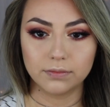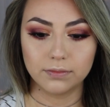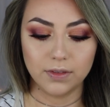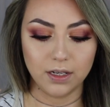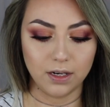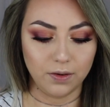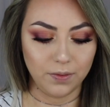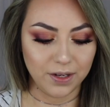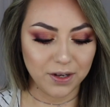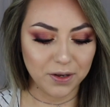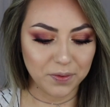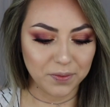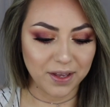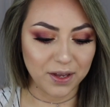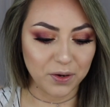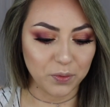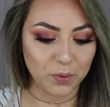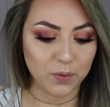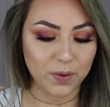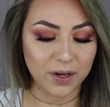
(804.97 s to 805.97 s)
There we go,
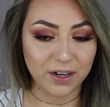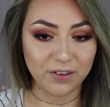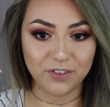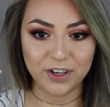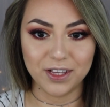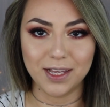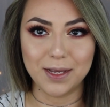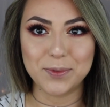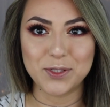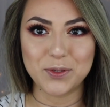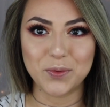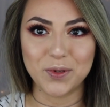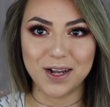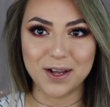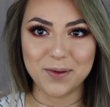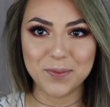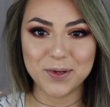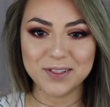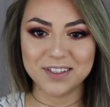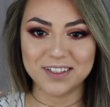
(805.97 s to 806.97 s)
and we're ready for lips. We're
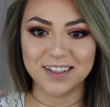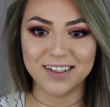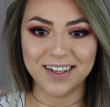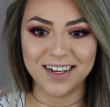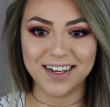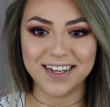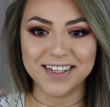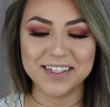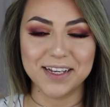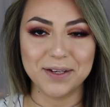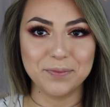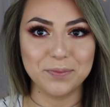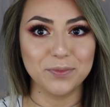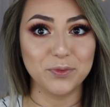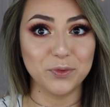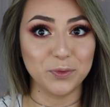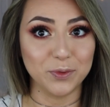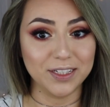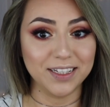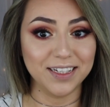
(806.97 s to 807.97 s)
almost done, guys. I'm
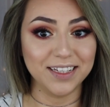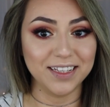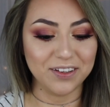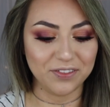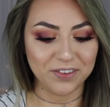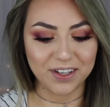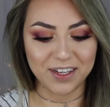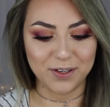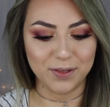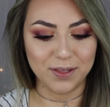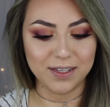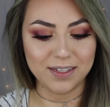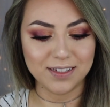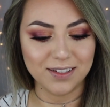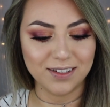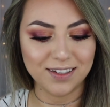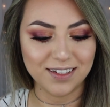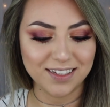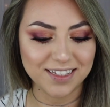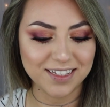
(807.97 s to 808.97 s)
really loving how this
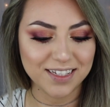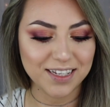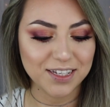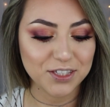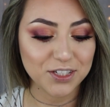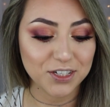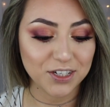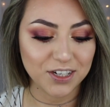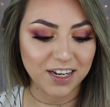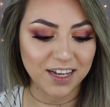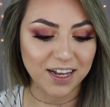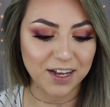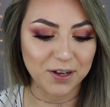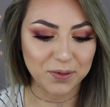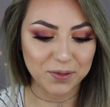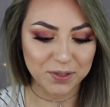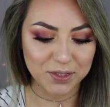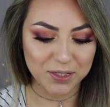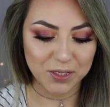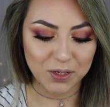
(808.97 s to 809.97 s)
look is turning out.
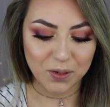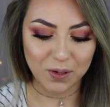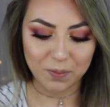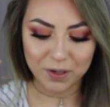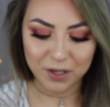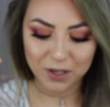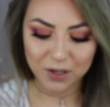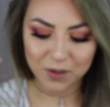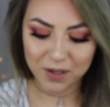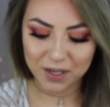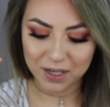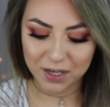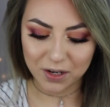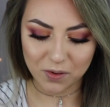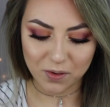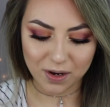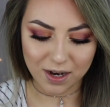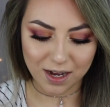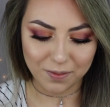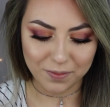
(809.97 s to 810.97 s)
So I'm gonna go ahead and
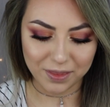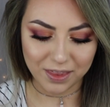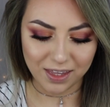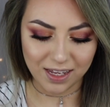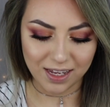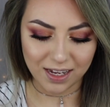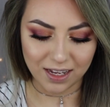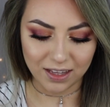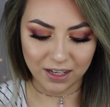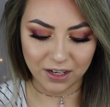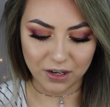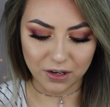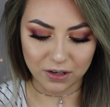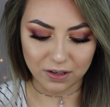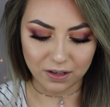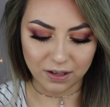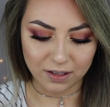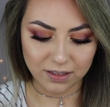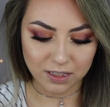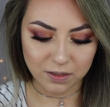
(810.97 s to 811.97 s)
grab the LA Girl
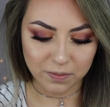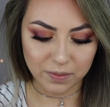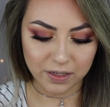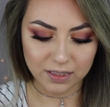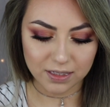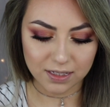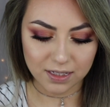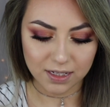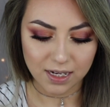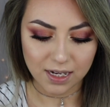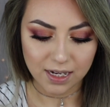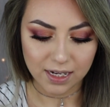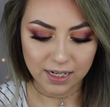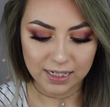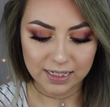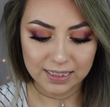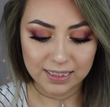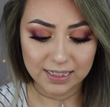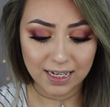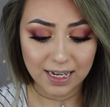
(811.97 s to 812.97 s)
Ultimate
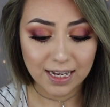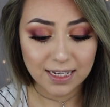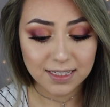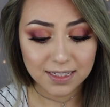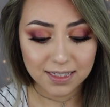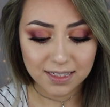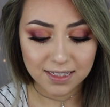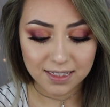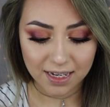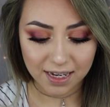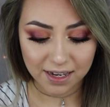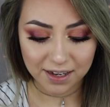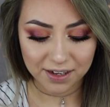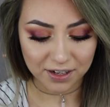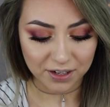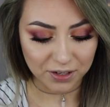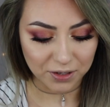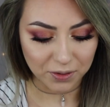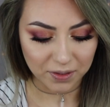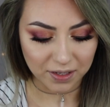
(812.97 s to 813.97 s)
Intense Stay
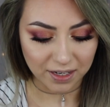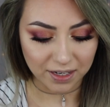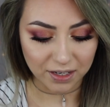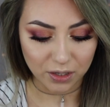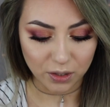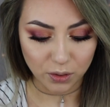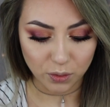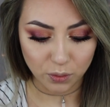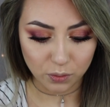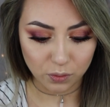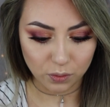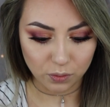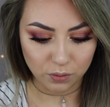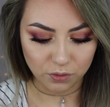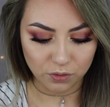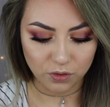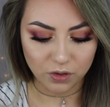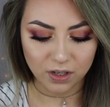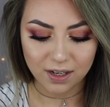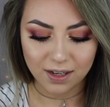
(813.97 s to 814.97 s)
Auto Liner. Whew.
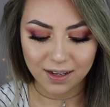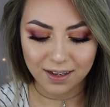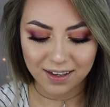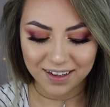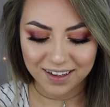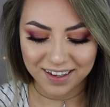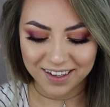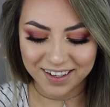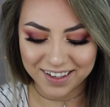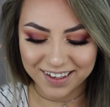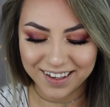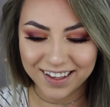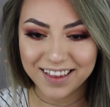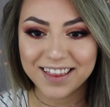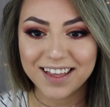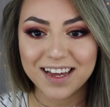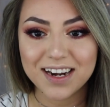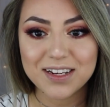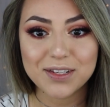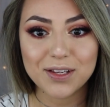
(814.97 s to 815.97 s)

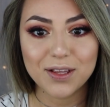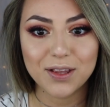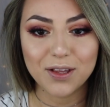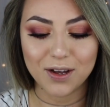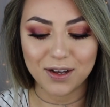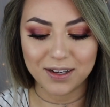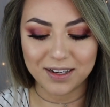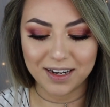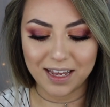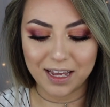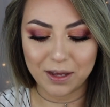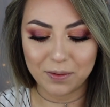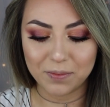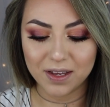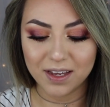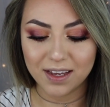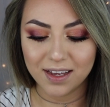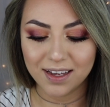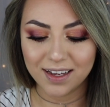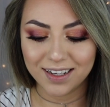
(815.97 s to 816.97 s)
That is a long name,
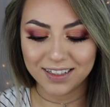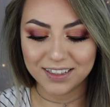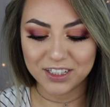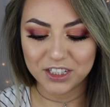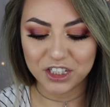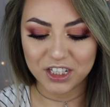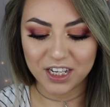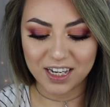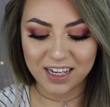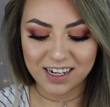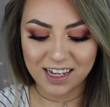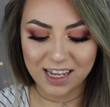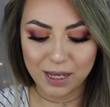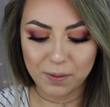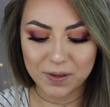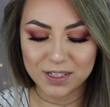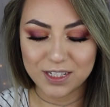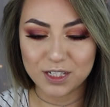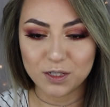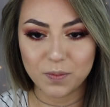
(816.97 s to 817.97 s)
in the shade Keep
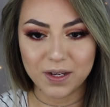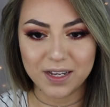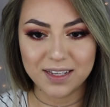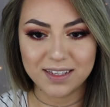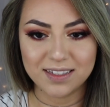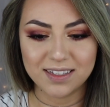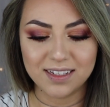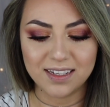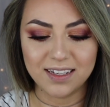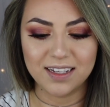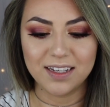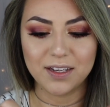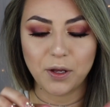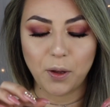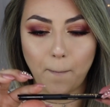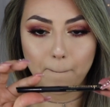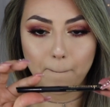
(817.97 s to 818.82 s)
It Spicy.